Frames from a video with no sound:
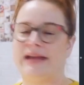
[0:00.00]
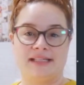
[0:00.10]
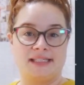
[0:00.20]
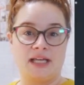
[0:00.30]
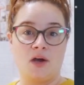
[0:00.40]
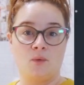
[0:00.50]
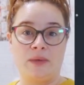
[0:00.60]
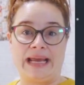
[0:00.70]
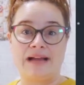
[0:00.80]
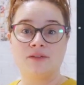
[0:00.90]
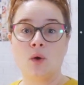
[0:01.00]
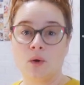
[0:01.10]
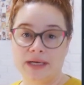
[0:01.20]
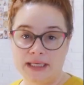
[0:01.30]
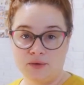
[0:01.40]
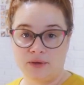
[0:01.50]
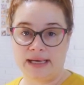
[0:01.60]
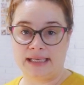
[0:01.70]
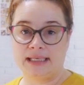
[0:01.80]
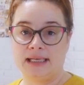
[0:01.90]
Okay, so we have already
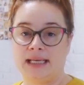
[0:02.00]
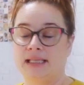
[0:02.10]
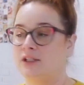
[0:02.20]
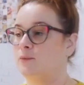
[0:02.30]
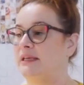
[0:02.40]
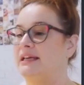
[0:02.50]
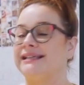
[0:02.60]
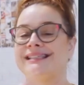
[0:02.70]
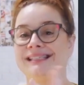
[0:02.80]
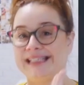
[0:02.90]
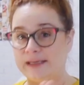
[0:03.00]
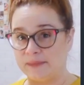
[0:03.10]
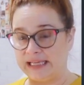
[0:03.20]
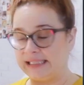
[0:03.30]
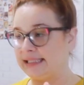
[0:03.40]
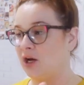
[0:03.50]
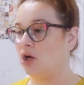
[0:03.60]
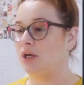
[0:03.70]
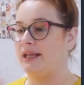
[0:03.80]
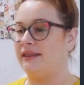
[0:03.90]
created it to be
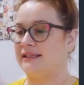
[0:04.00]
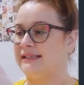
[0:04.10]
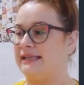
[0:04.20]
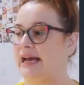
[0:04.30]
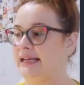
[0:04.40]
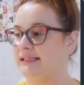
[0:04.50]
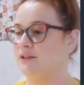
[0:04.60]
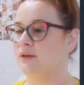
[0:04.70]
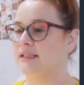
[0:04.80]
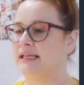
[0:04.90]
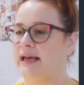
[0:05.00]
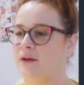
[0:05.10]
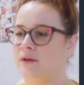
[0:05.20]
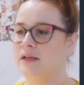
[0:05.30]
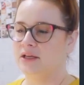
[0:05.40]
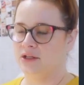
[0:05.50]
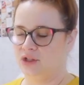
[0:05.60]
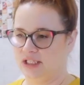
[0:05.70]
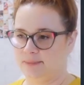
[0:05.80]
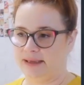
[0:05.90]
seamless on the sides. You can tell
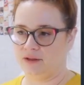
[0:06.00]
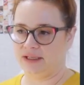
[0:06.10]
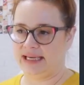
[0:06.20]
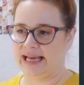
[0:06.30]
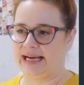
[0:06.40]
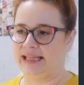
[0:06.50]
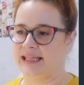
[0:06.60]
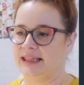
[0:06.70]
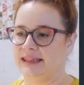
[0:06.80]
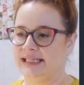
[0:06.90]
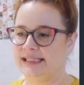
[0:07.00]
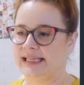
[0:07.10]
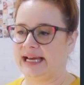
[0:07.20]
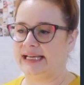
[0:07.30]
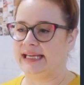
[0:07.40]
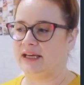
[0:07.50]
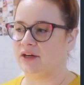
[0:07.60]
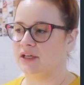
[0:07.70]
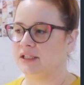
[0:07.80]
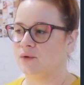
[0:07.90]
just by looking at it that this side
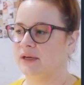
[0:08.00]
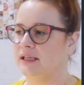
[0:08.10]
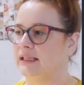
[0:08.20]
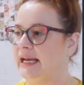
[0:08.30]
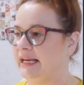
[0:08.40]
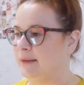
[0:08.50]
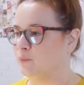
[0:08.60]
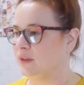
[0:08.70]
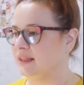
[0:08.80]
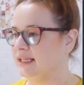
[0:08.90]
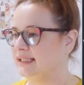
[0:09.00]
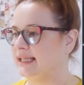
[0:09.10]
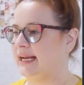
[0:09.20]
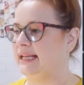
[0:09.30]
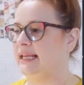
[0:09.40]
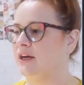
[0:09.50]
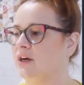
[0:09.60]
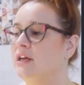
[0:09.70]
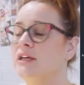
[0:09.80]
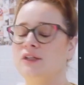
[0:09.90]
here is going to line up with this side
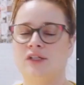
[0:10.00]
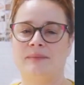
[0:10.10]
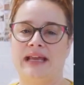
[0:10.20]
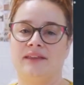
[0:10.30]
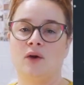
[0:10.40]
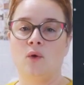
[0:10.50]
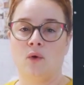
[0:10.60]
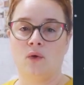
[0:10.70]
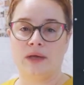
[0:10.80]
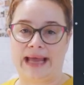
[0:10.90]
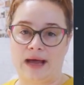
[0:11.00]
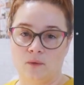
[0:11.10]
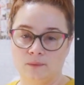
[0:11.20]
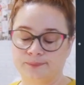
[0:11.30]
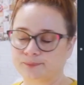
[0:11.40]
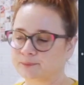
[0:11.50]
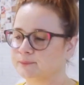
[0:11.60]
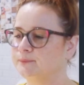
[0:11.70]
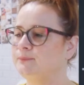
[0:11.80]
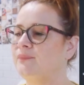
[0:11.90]
here to make the whole cow.
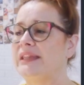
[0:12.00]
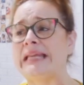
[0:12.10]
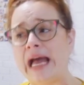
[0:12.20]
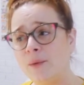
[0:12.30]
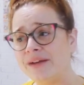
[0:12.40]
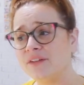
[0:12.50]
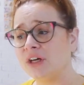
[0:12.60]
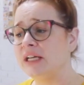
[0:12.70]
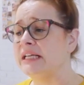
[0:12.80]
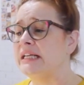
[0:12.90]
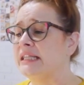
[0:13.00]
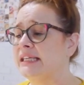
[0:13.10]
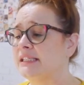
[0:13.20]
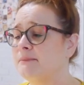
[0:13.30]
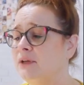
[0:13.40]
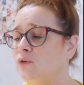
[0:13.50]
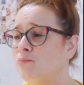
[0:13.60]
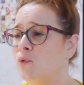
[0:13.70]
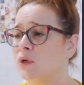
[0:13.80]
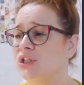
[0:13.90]
However, this
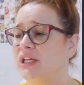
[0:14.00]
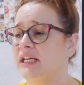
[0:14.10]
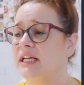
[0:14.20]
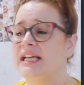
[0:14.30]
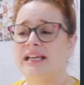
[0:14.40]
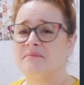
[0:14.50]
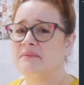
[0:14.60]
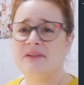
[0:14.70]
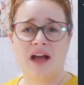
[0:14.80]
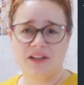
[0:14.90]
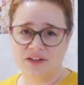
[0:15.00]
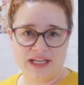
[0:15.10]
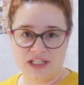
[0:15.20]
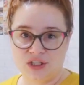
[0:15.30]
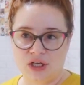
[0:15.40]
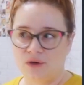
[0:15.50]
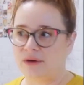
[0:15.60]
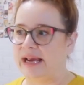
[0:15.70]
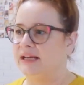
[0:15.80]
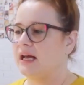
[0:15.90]
middle portion not looking
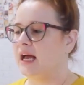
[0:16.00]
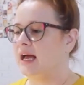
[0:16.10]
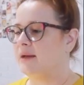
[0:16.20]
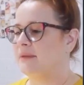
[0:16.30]
so great.